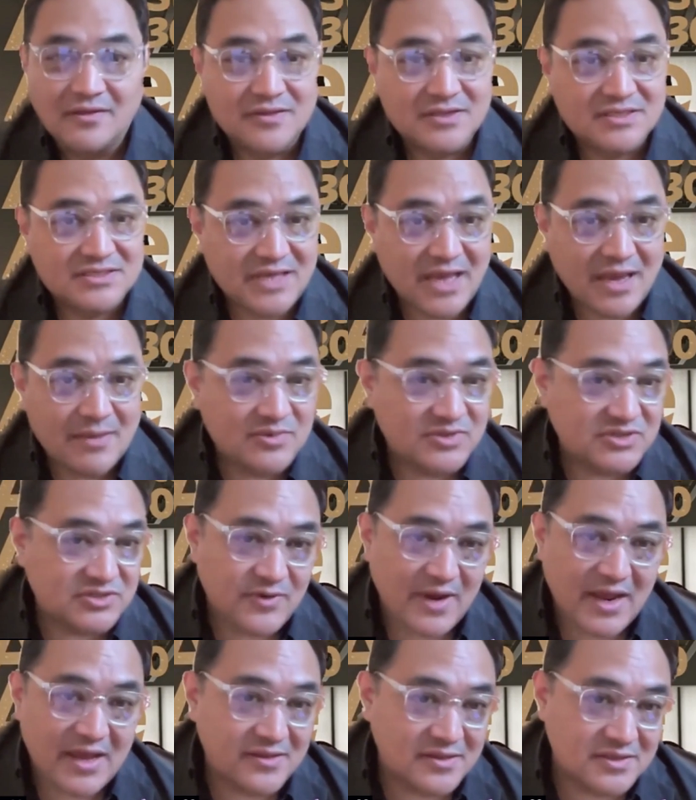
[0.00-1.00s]
the same
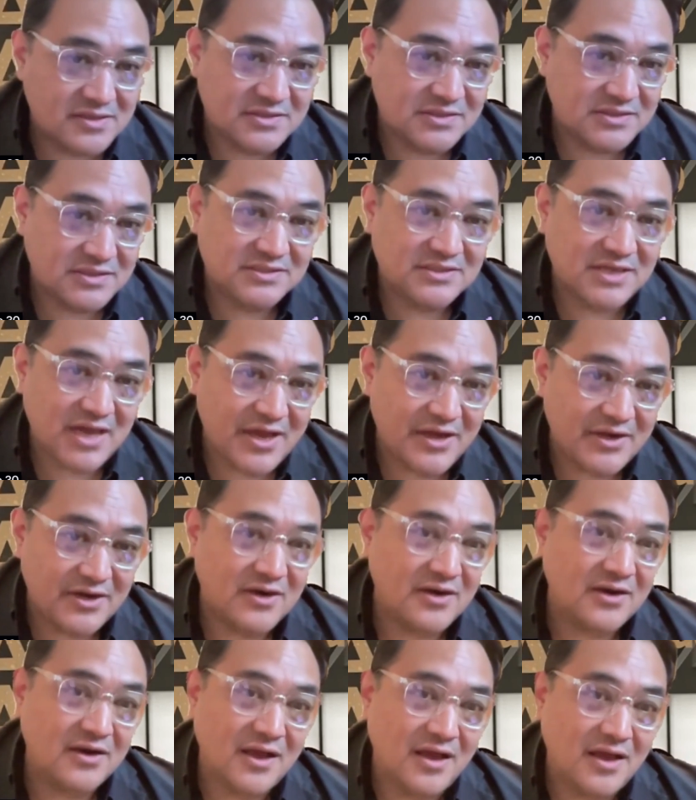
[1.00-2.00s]
strength as a
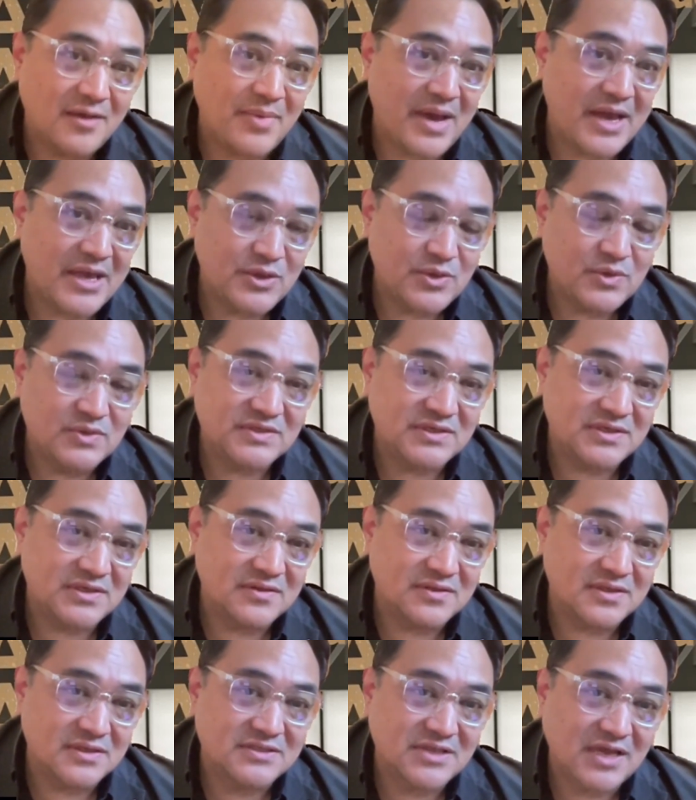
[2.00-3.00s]
designer by
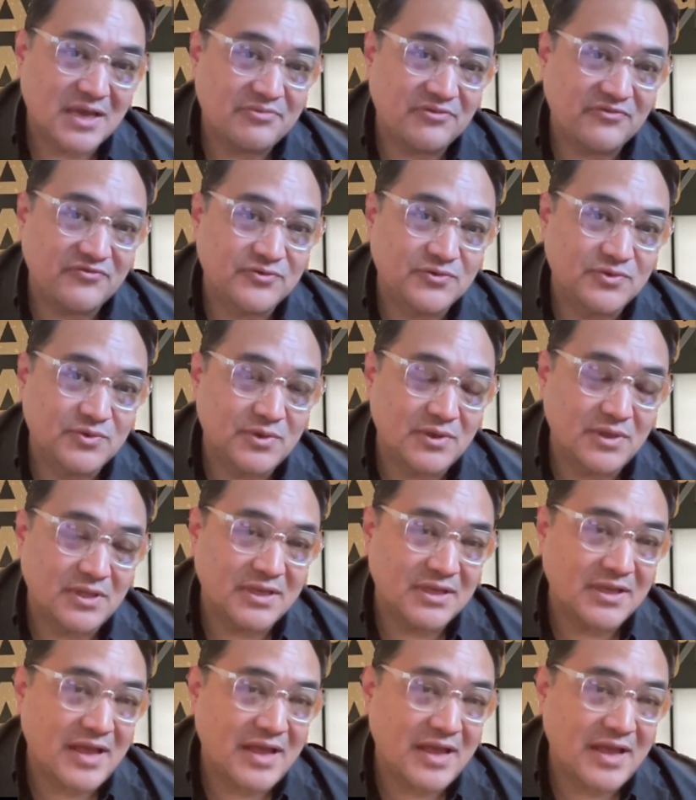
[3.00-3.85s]
using this type of tool.